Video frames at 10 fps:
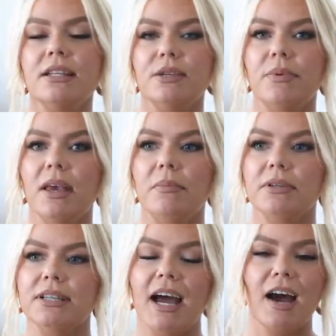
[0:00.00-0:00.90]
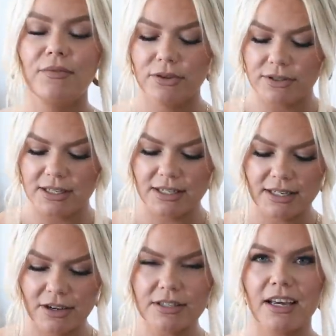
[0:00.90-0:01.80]
to be able to have those
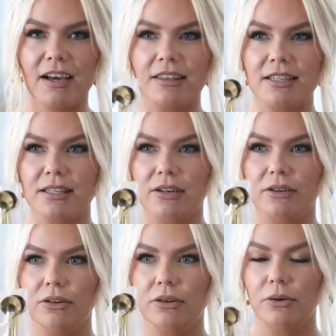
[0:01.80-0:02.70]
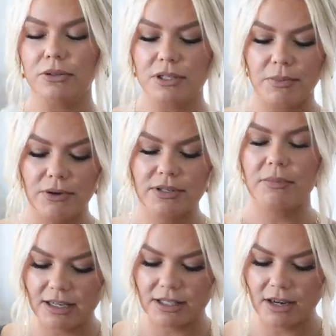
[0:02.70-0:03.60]
details, I got these little gold spoons.
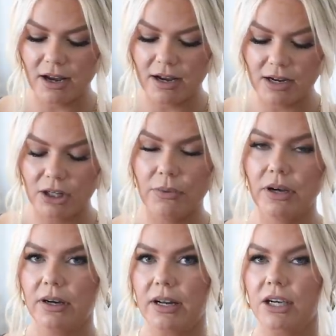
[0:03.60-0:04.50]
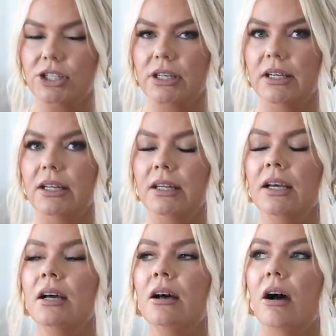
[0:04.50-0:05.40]
I saw Khloe Kardashian
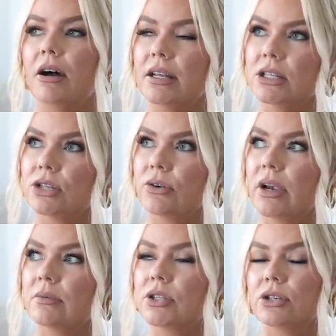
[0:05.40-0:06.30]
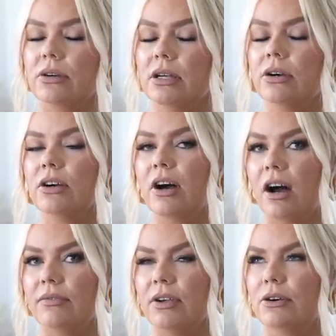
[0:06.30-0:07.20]
on Instagram stirring her
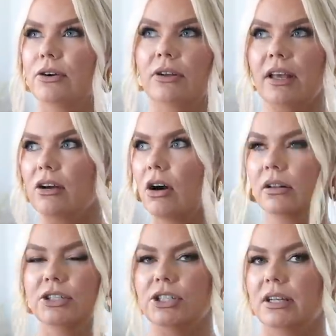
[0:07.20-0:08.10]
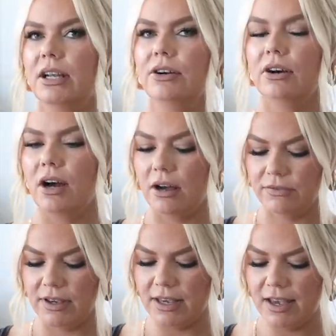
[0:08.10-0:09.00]
coffee, or her like collagen in her
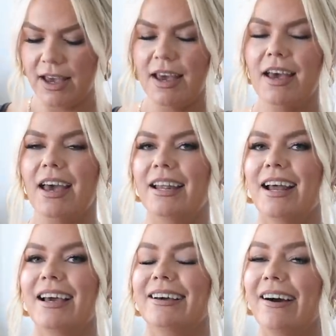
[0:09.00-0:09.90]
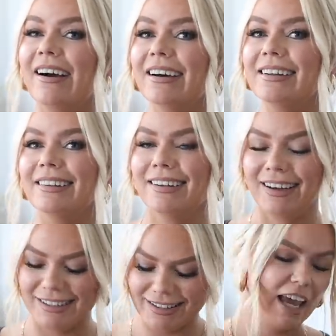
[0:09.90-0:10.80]
coffee, and I got
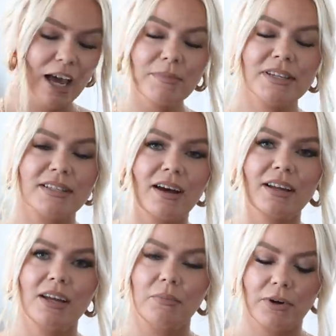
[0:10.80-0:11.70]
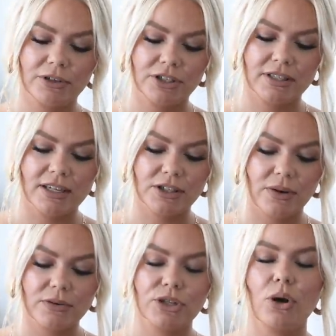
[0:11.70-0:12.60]
on Amazon and purchased these. So
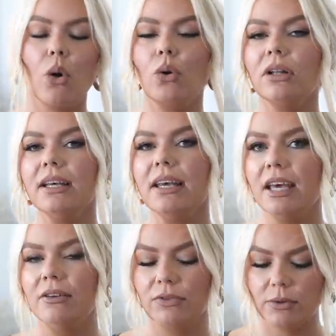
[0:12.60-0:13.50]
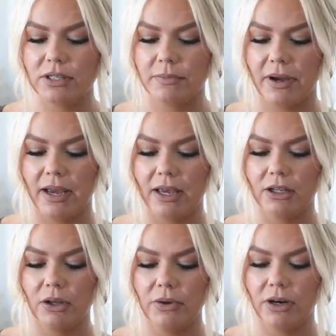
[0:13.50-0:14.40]
I was totally influenced by
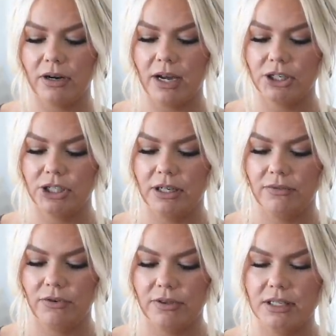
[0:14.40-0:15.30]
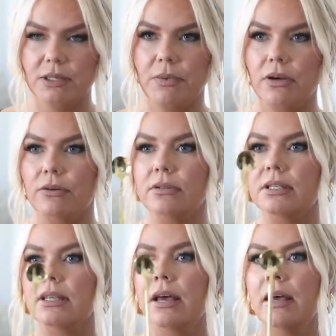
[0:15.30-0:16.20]
Khloe Kardashian for these
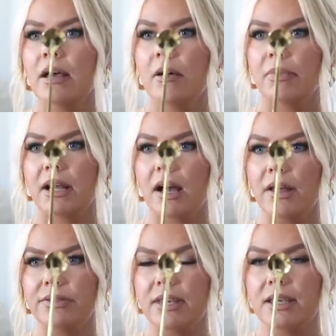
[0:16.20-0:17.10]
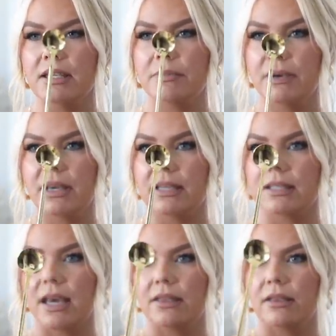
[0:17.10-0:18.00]
spoons. But I got these
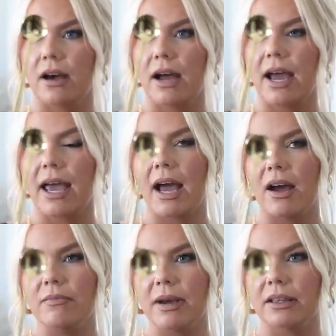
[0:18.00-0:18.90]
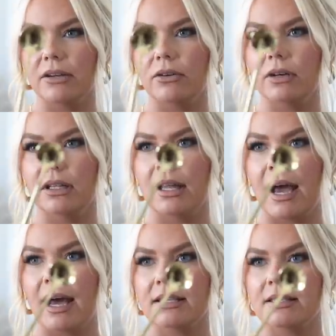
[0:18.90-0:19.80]
because I thought, I have my little
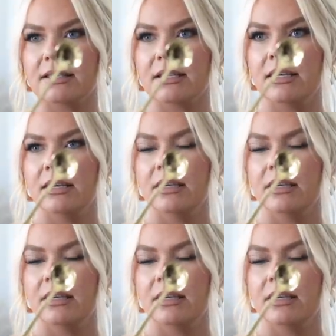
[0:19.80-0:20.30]
glass